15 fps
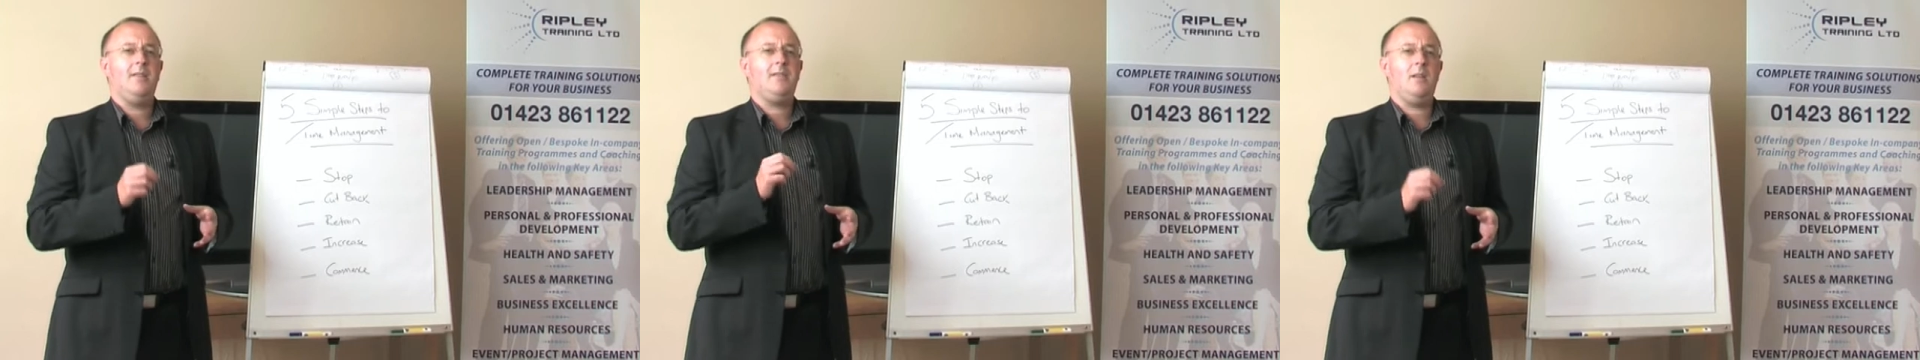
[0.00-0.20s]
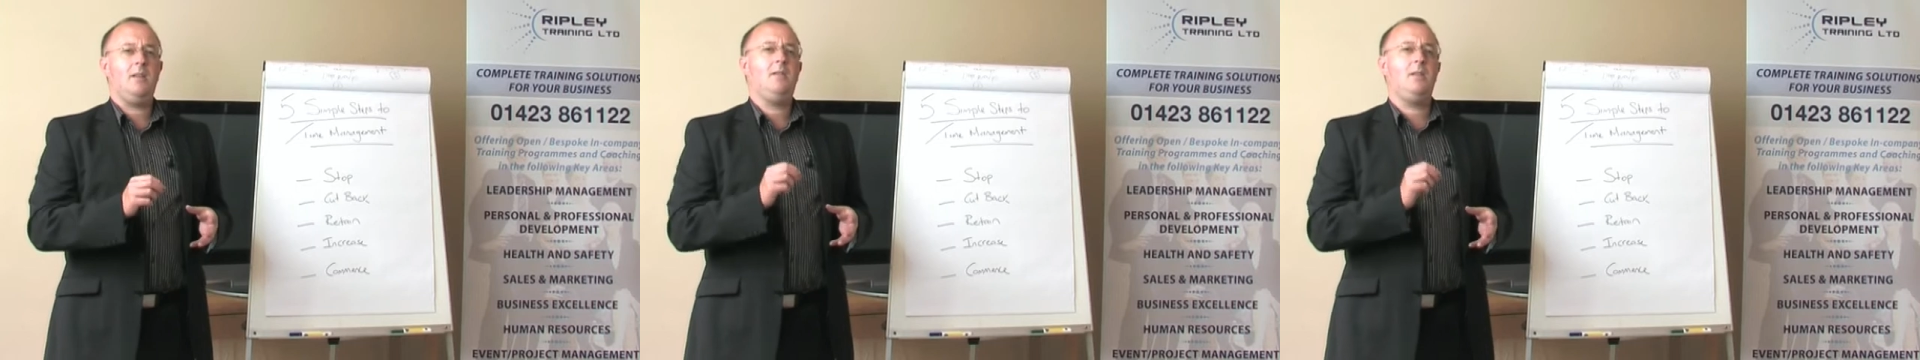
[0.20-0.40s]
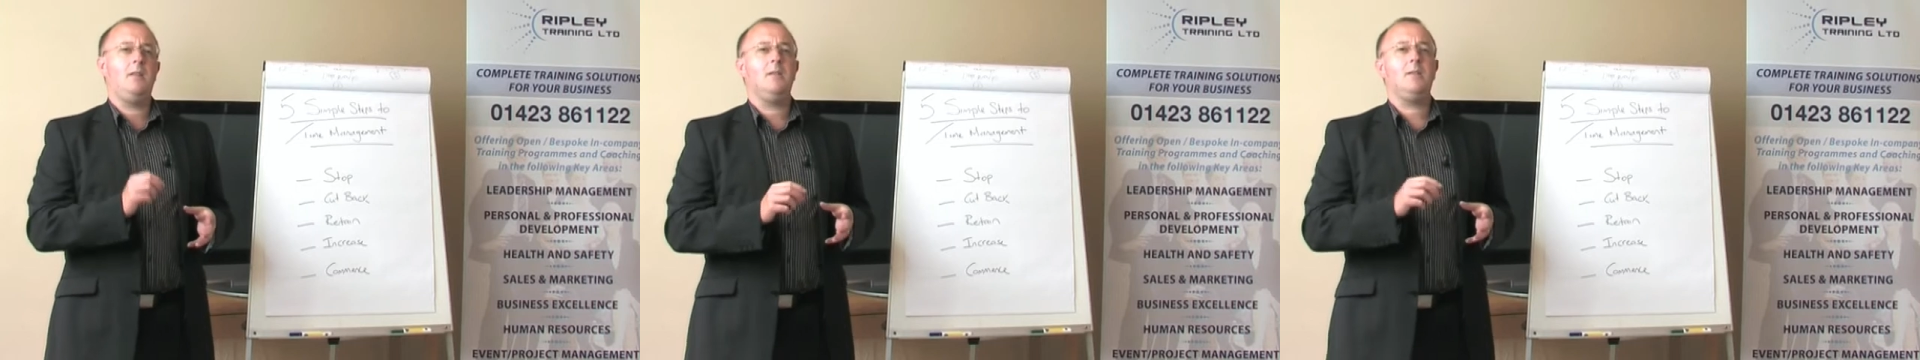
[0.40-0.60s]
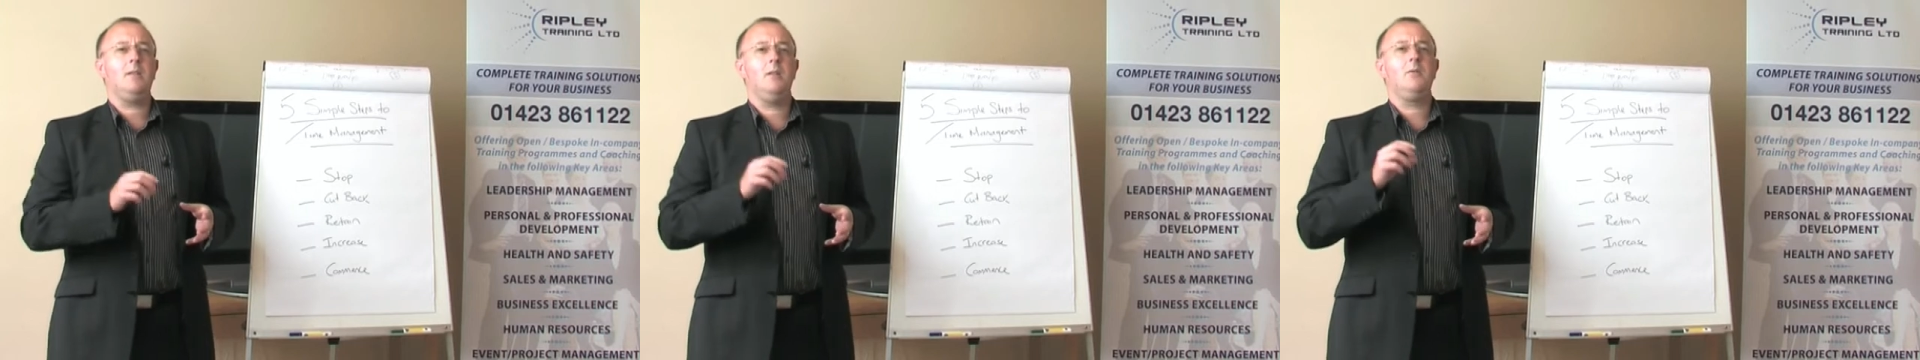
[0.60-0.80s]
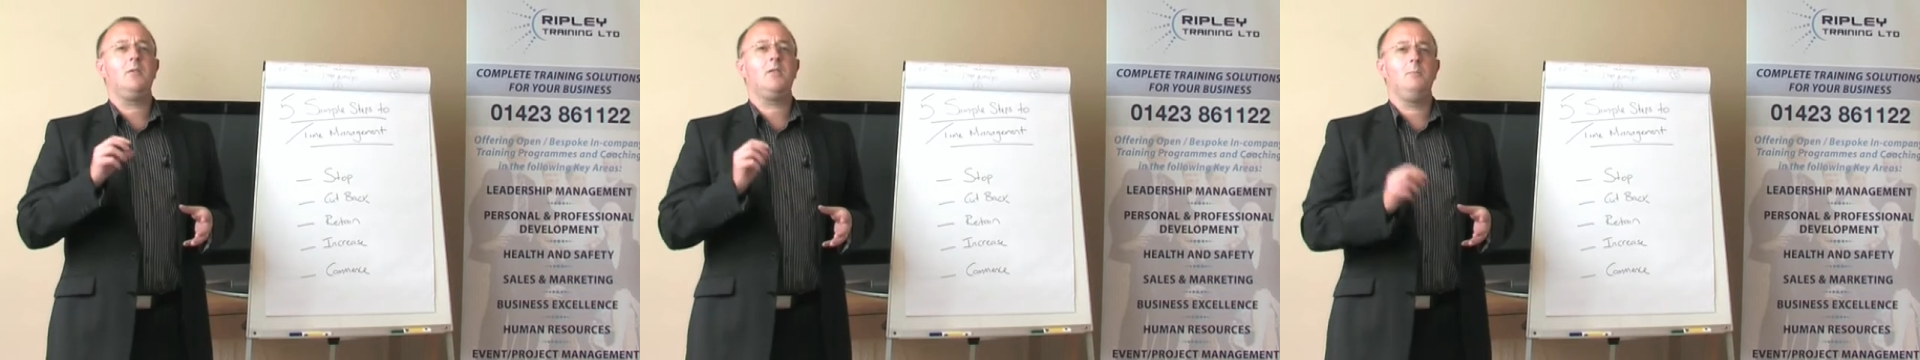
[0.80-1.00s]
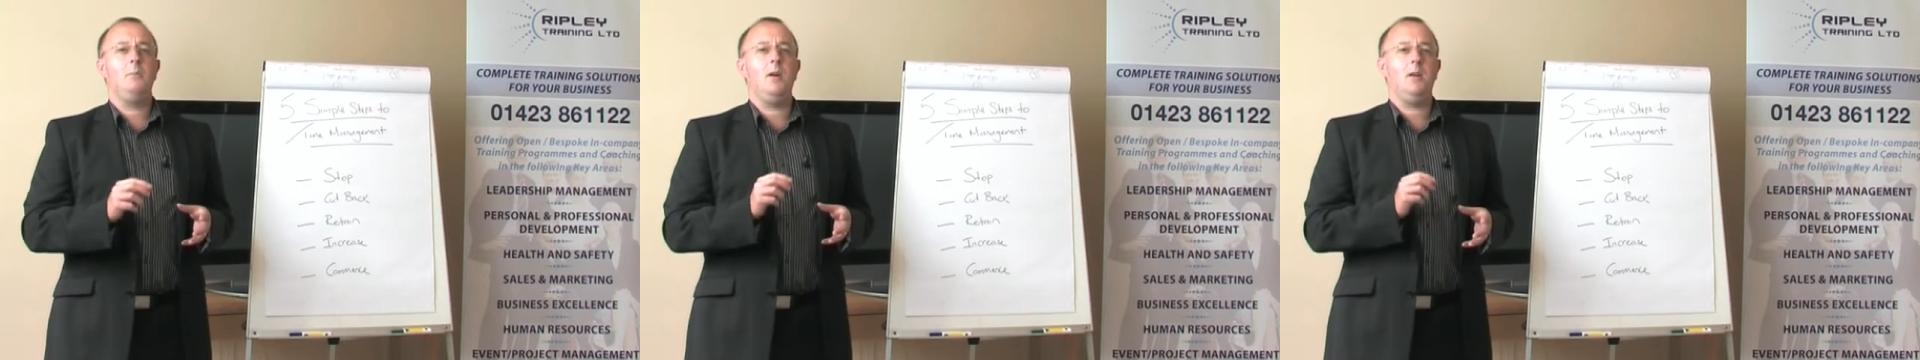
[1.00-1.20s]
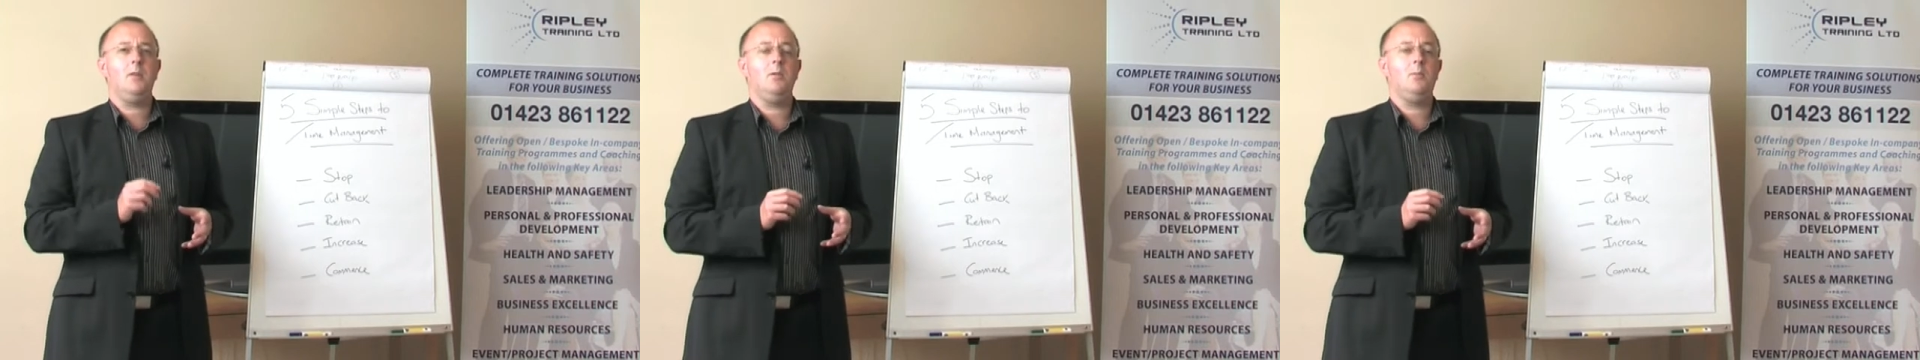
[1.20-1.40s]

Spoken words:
setting yourself smart